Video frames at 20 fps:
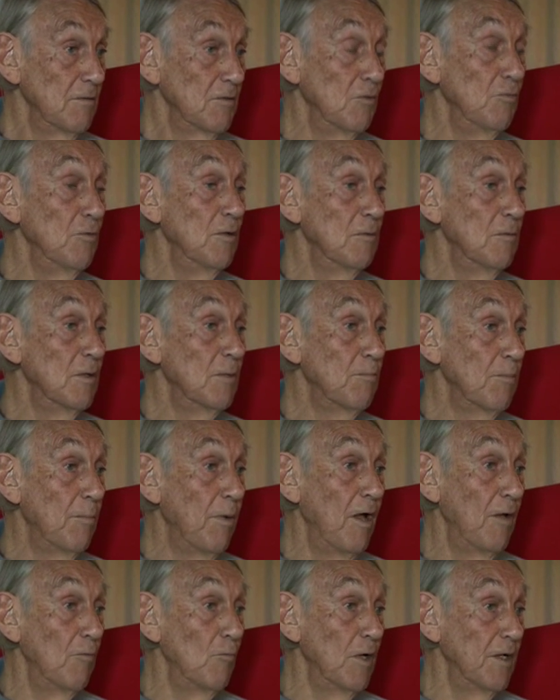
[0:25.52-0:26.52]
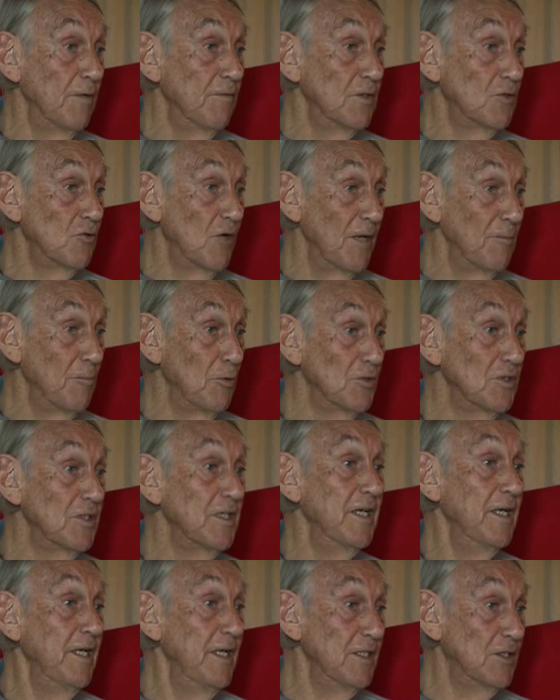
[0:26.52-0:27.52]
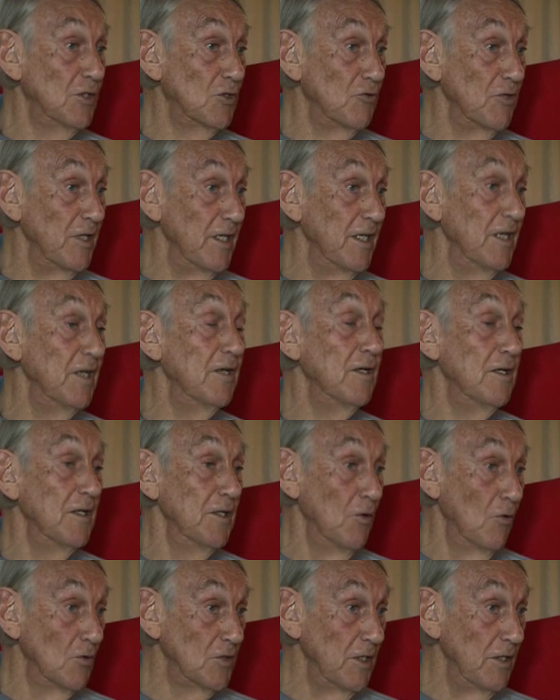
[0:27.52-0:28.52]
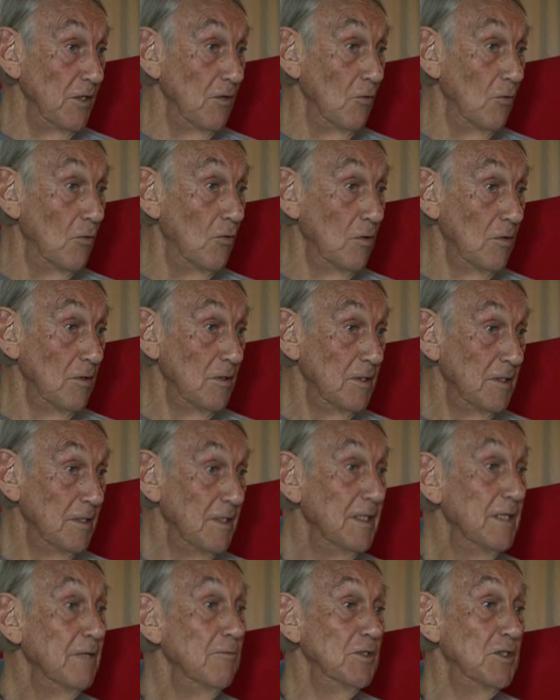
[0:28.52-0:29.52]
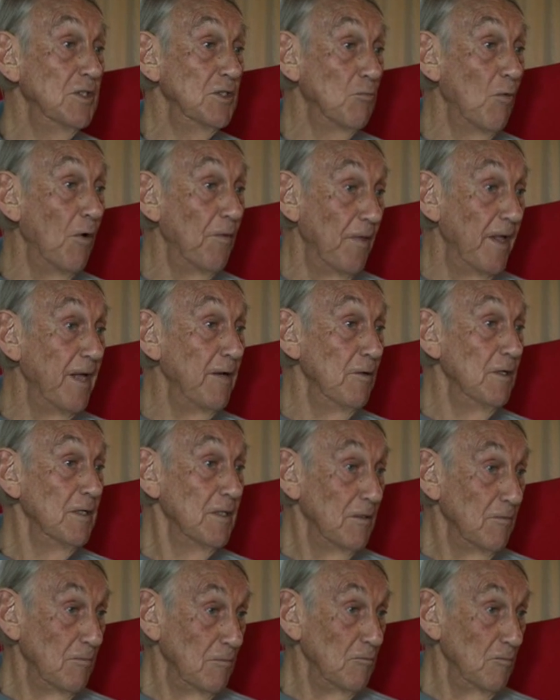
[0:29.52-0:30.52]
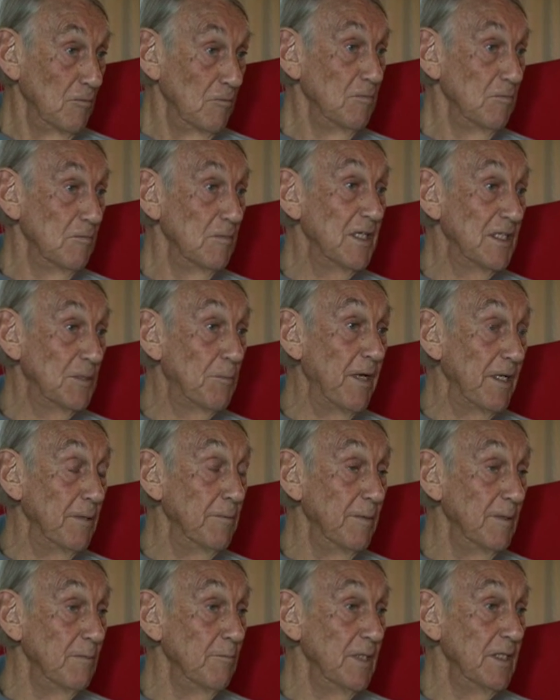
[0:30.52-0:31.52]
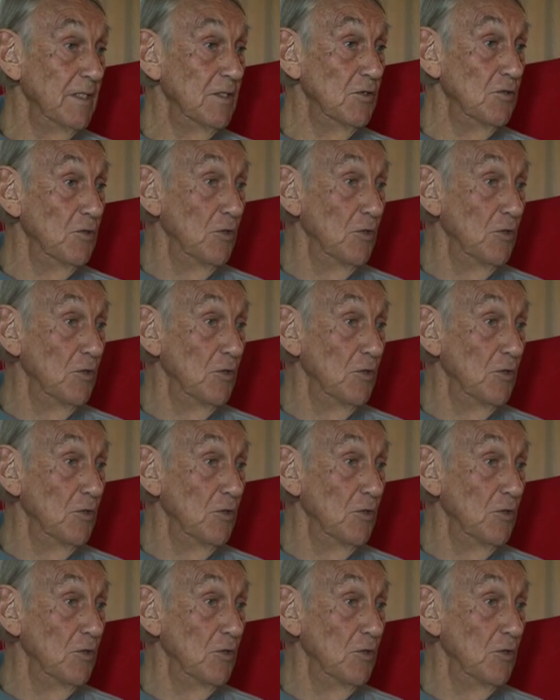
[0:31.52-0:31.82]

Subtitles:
do the part one of the tripos in history and not in law, which is what they expected me to